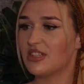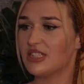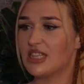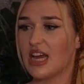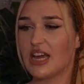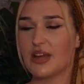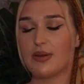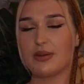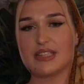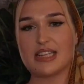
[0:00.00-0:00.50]
Whereas
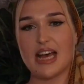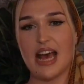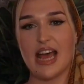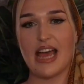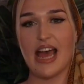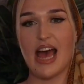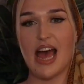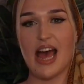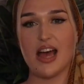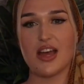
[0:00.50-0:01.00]
like
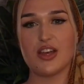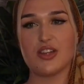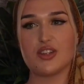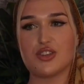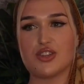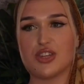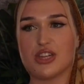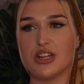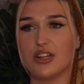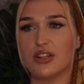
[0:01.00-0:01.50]
Taya,
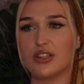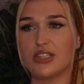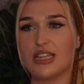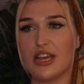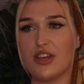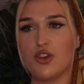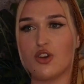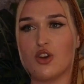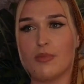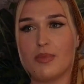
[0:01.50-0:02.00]
she'll
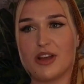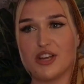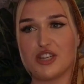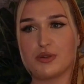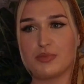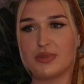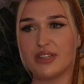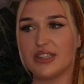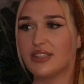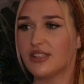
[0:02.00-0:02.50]
take your
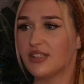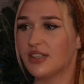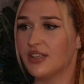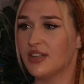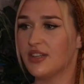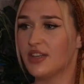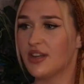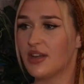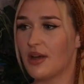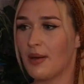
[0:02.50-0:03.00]
measurements
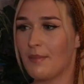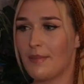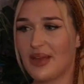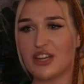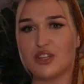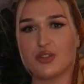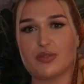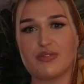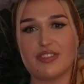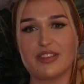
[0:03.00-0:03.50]
and
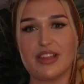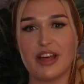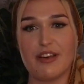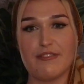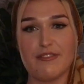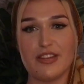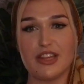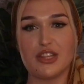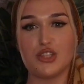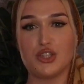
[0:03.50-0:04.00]
make something
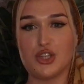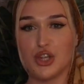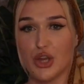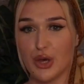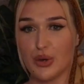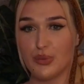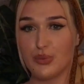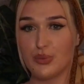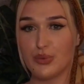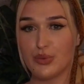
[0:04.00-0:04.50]
that fits
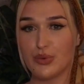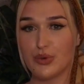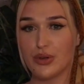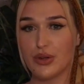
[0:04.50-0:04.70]
you.